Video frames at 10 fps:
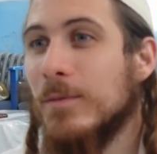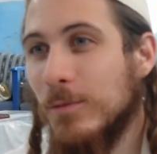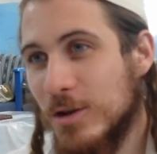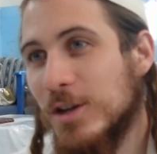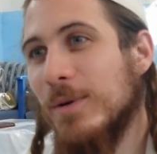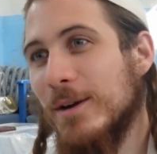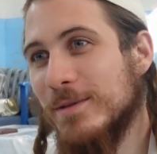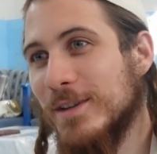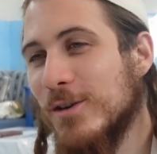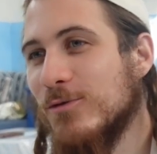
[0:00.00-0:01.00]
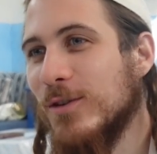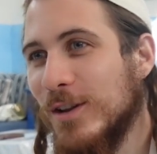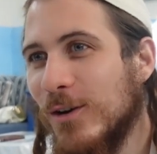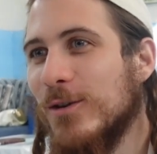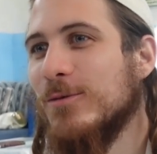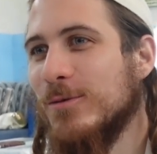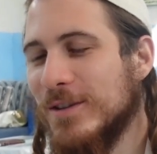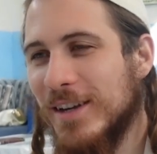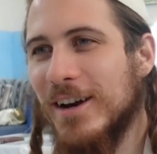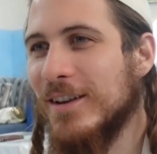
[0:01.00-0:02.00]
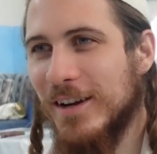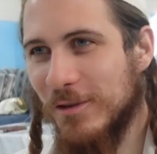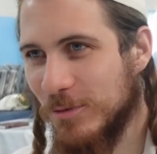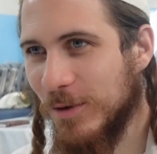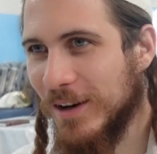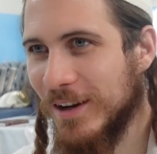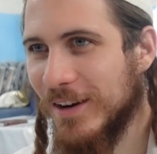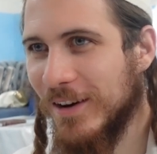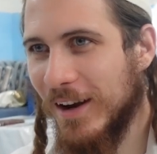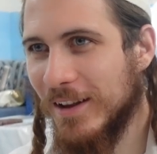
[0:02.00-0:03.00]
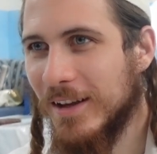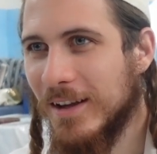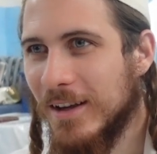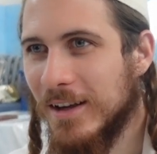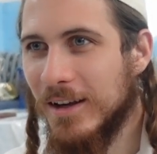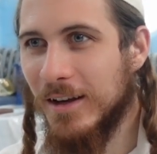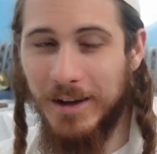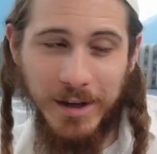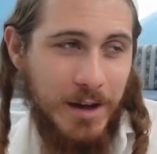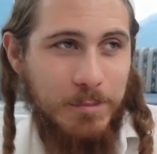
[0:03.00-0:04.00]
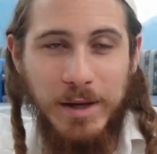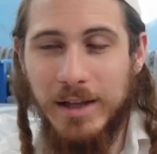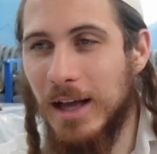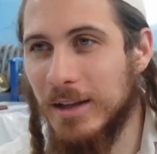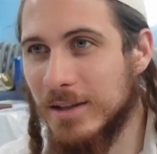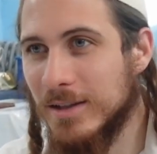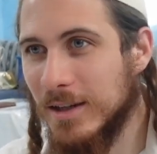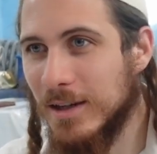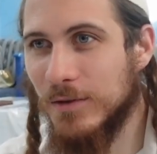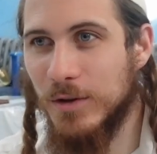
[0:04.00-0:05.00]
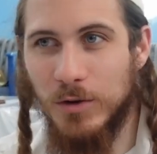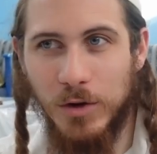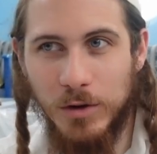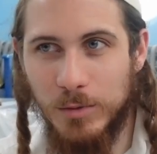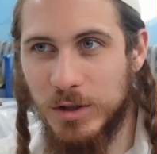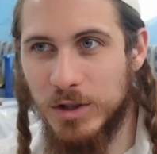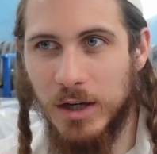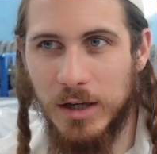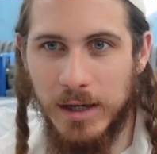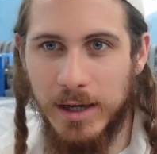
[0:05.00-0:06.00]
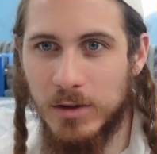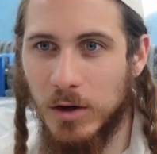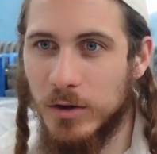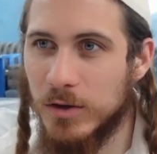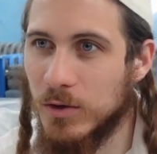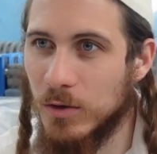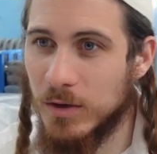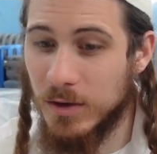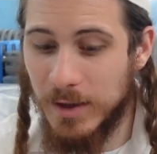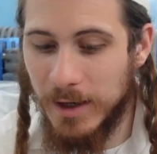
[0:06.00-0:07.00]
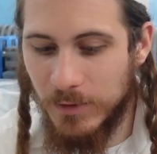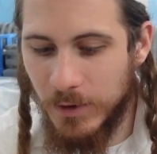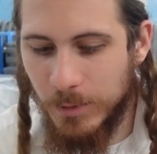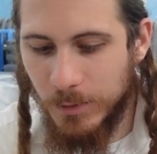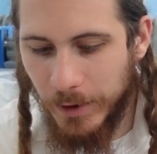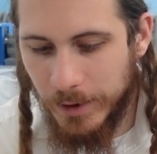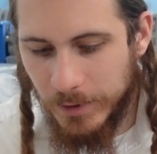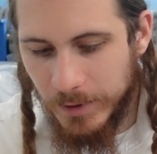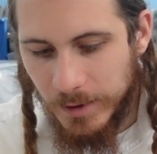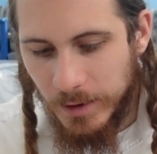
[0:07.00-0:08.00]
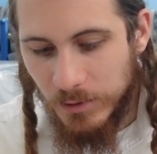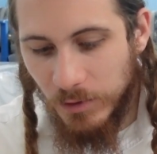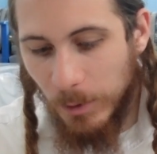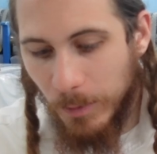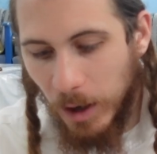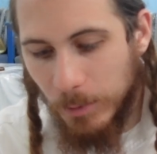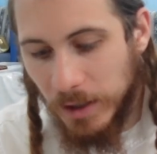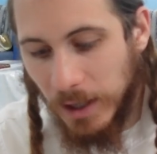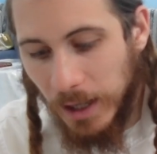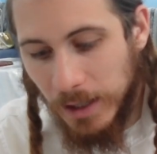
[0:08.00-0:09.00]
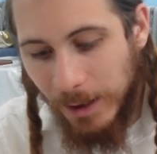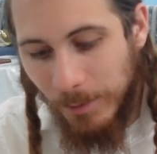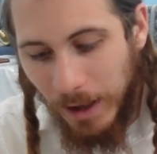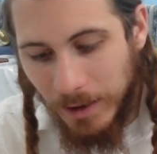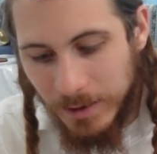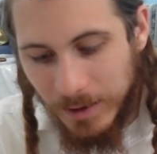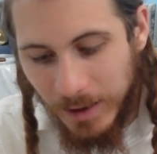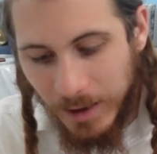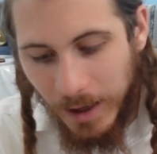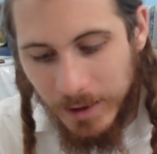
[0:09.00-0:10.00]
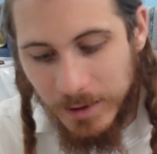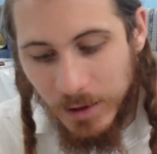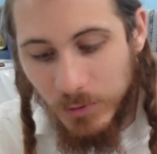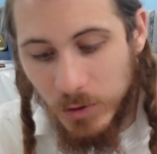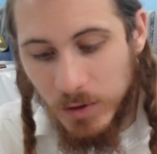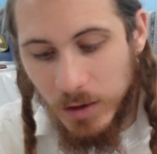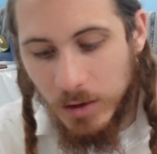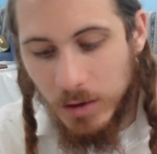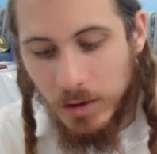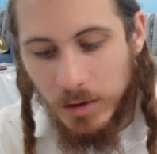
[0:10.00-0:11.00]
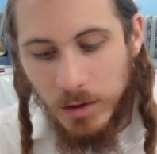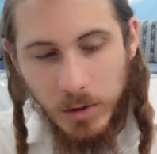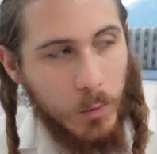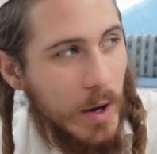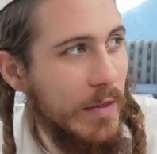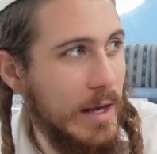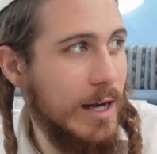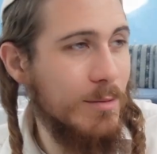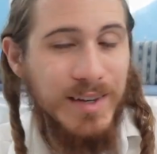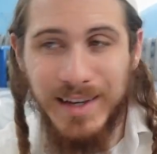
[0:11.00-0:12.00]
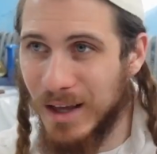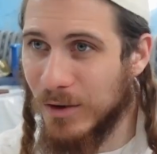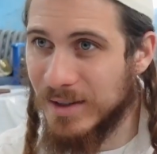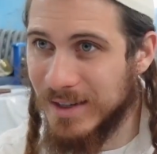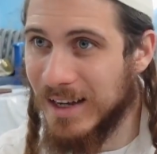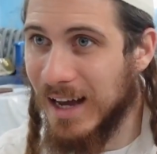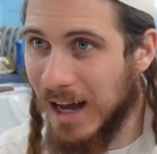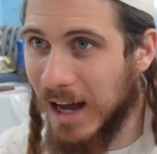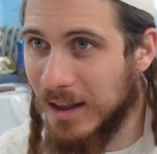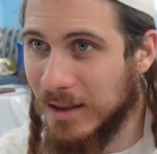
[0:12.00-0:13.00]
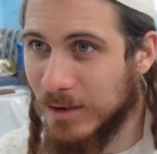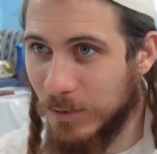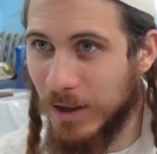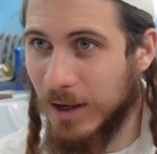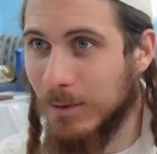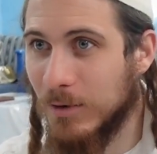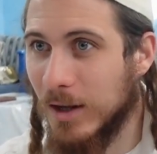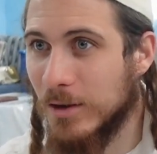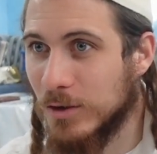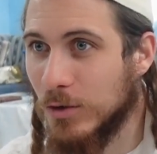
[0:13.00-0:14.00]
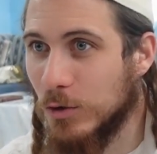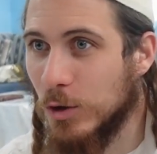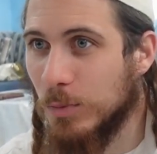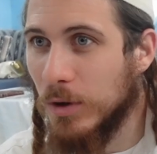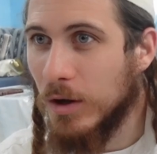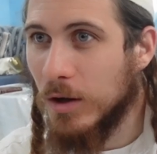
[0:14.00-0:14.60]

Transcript: Moshe by himself alone was higher than everybody, right? Bichlal, the tzaddik of the door of the Mashiach, he has all the souls inside of him, right? V'amar bekalam al tichad kevodi. When they come together as a kahal, when they come together as a group,